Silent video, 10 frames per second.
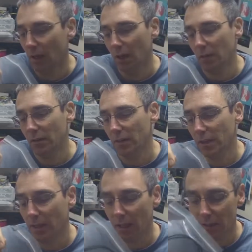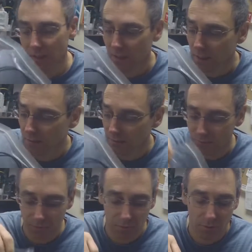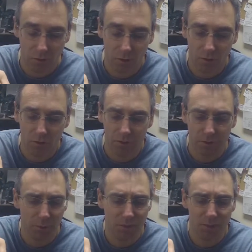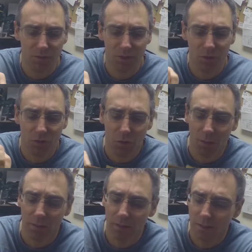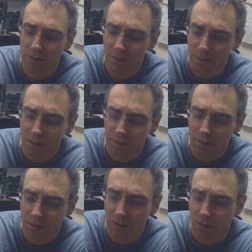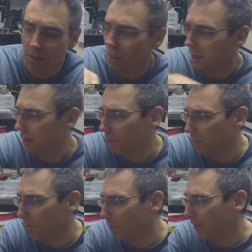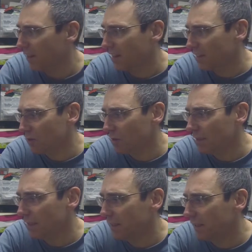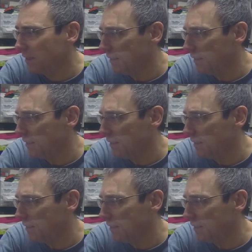and I think that is it for, I think it's about 70 odd quid, but I think that's all I need.